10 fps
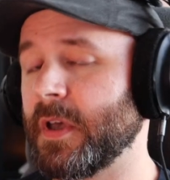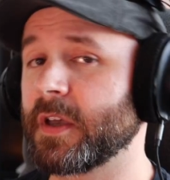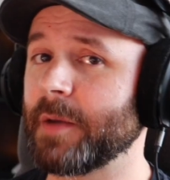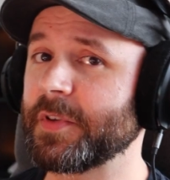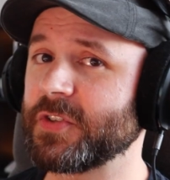
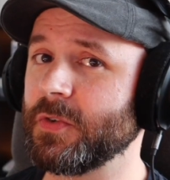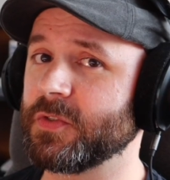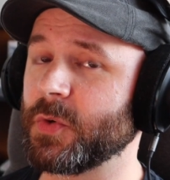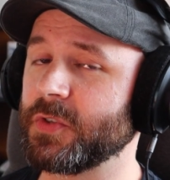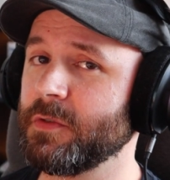Coming soon
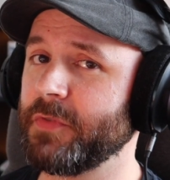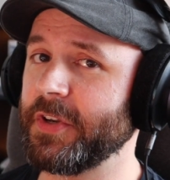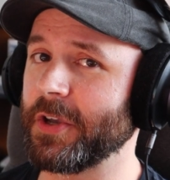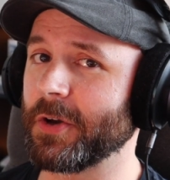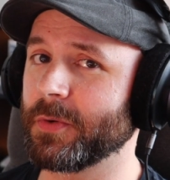to a new
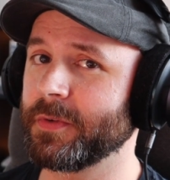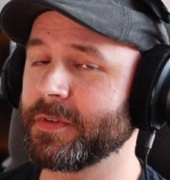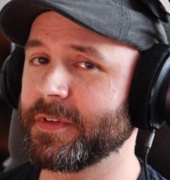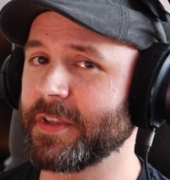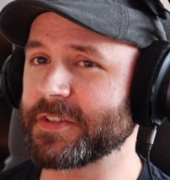video
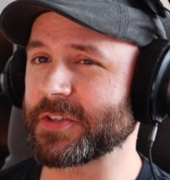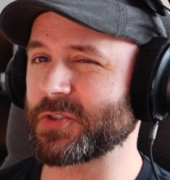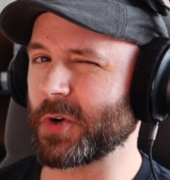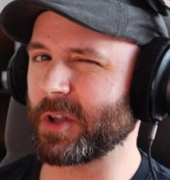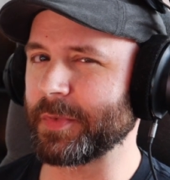is the
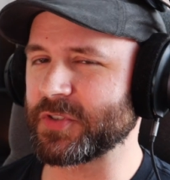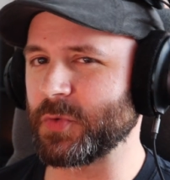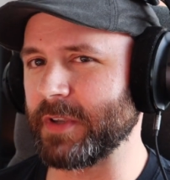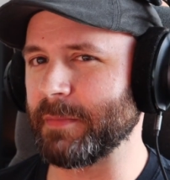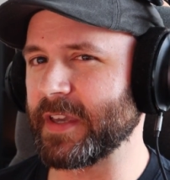struggle
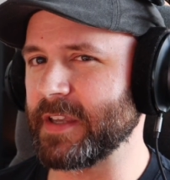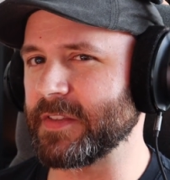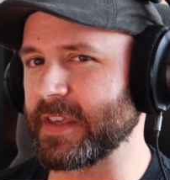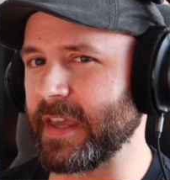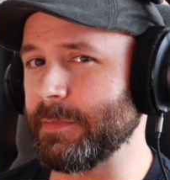between making
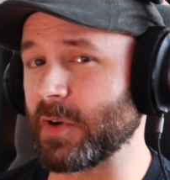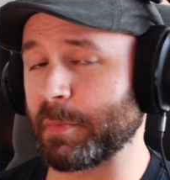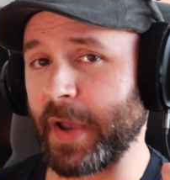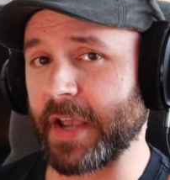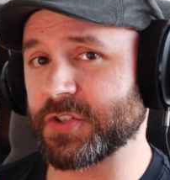the game you're
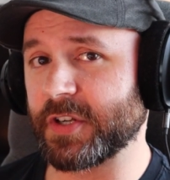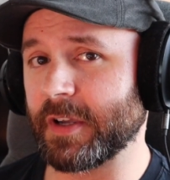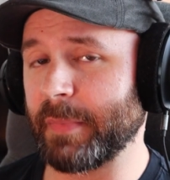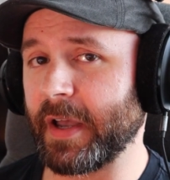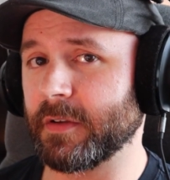passionate
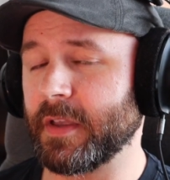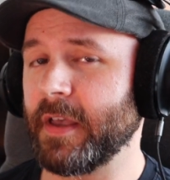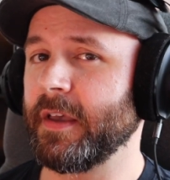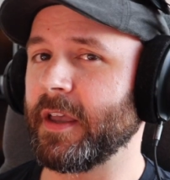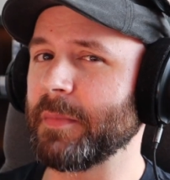about
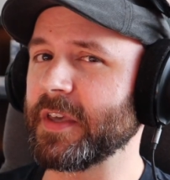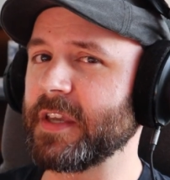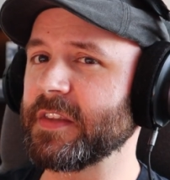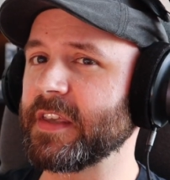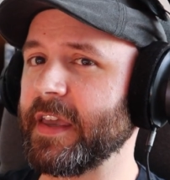and
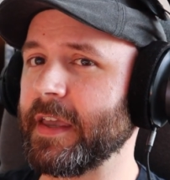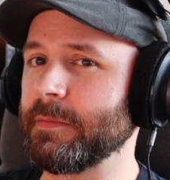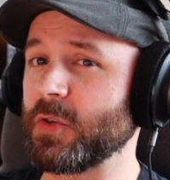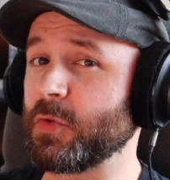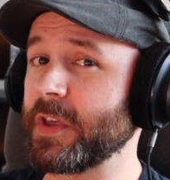making the game
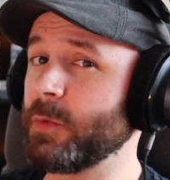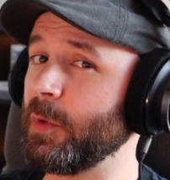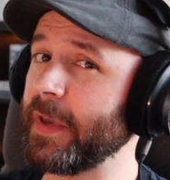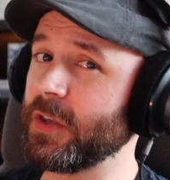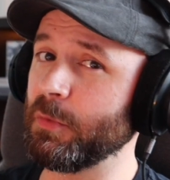that you think will
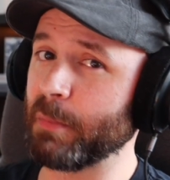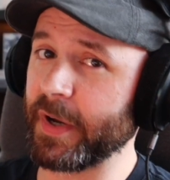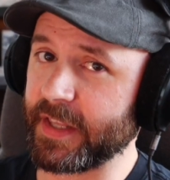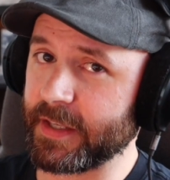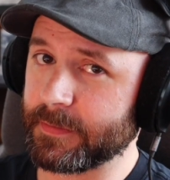make you
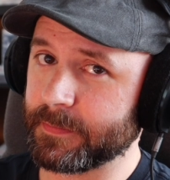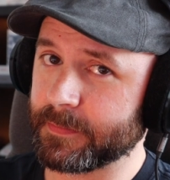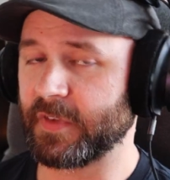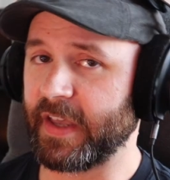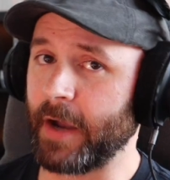money.
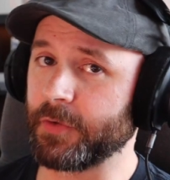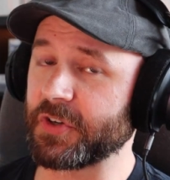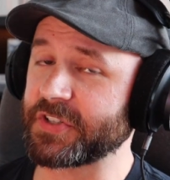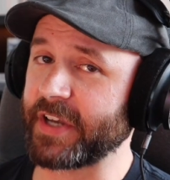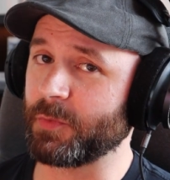How do you
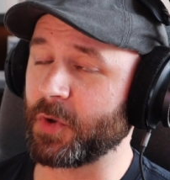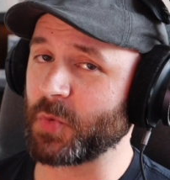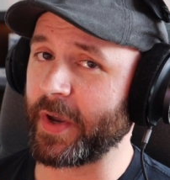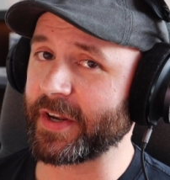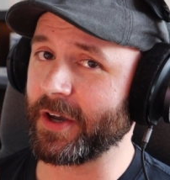decide which
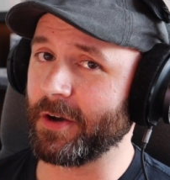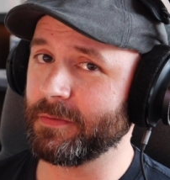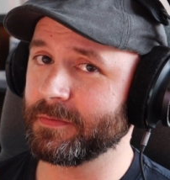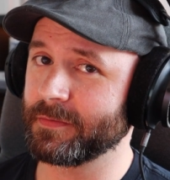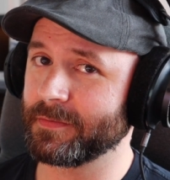way to
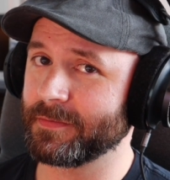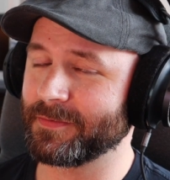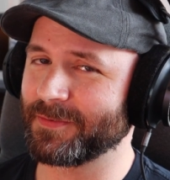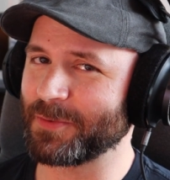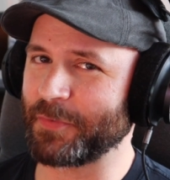go?
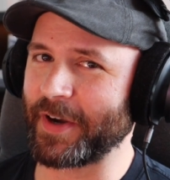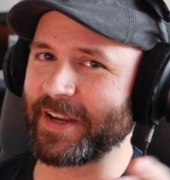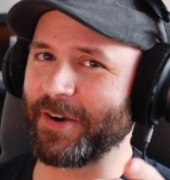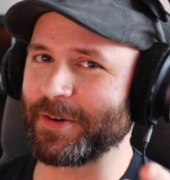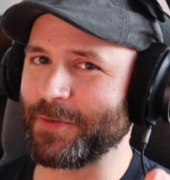We'll
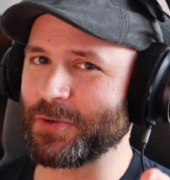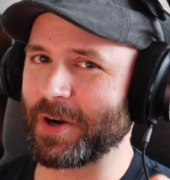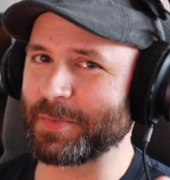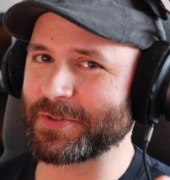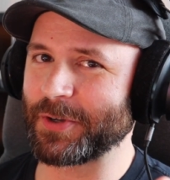find out in a future
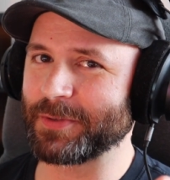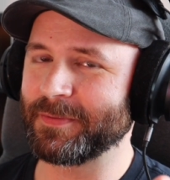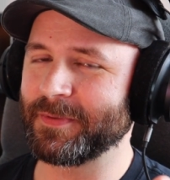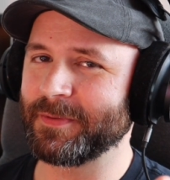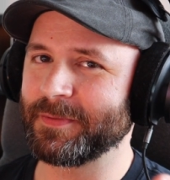episode.
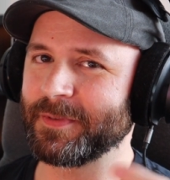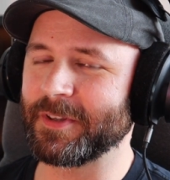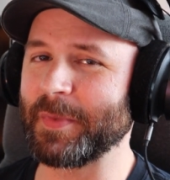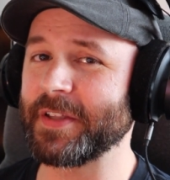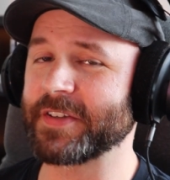
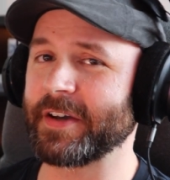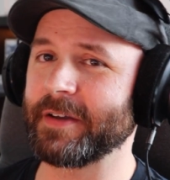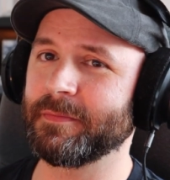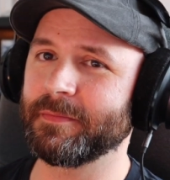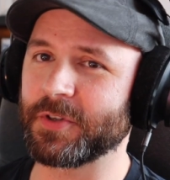In the
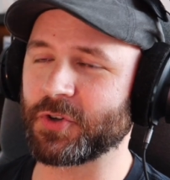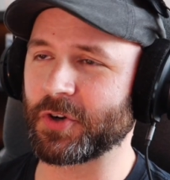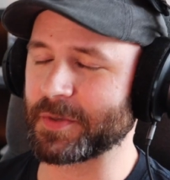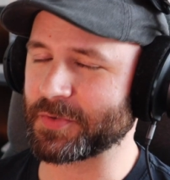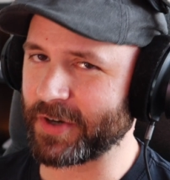meantime, be sure
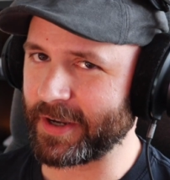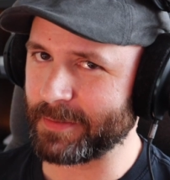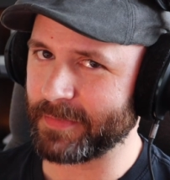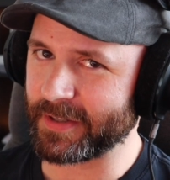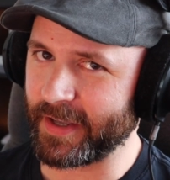to
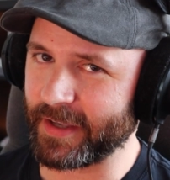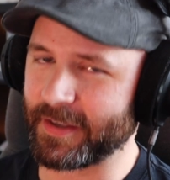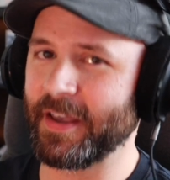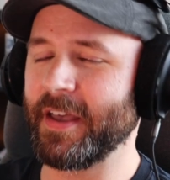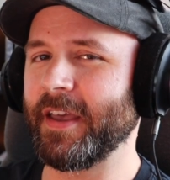subscribe and
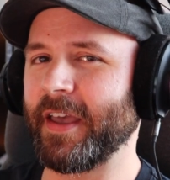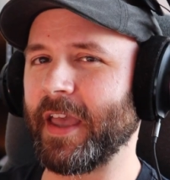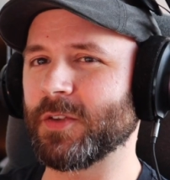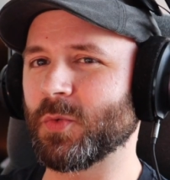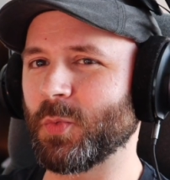like,
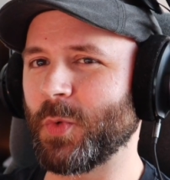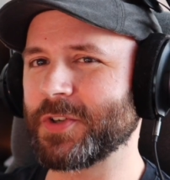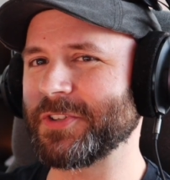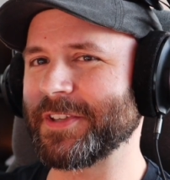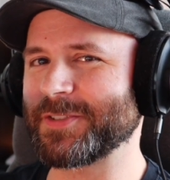and
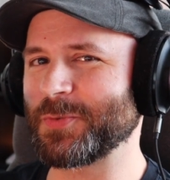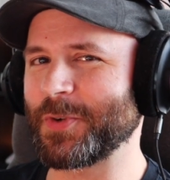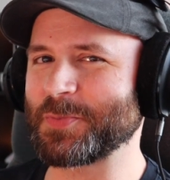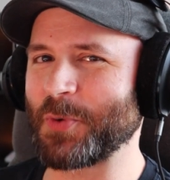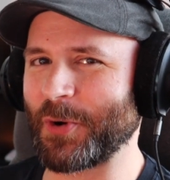wishlist
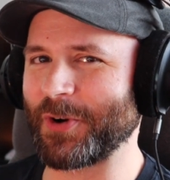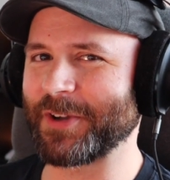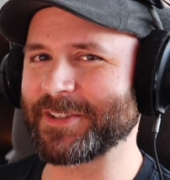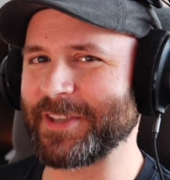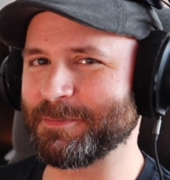Witchmore
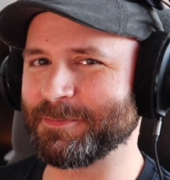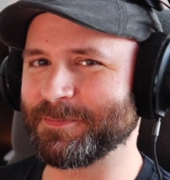on Steam.